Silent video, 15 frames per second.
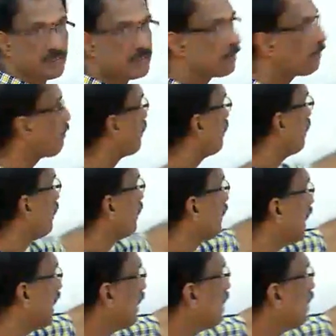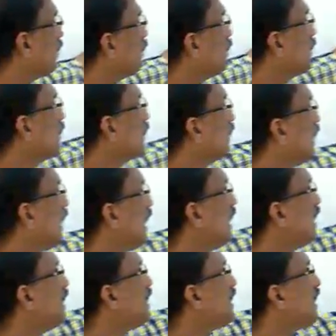then the area
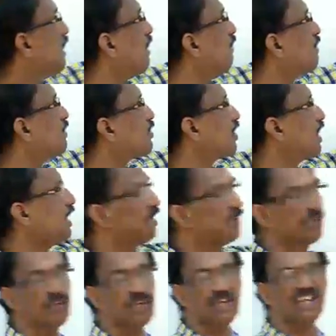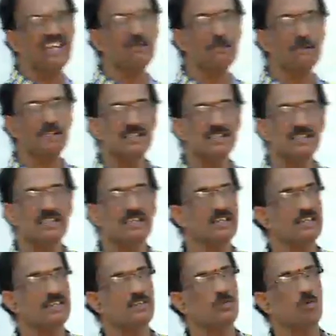of the triangle ABC is
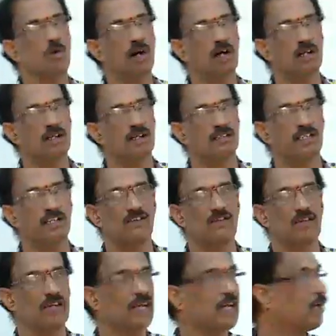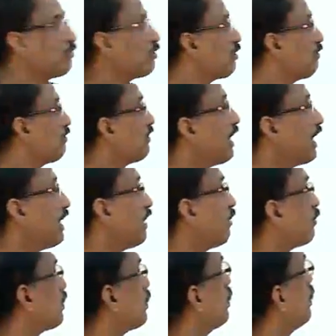what that we have to find out.
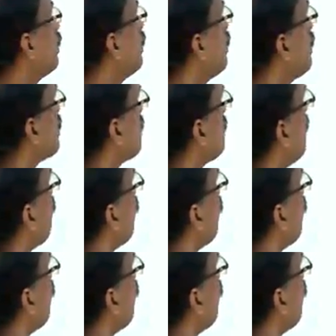So, now what is the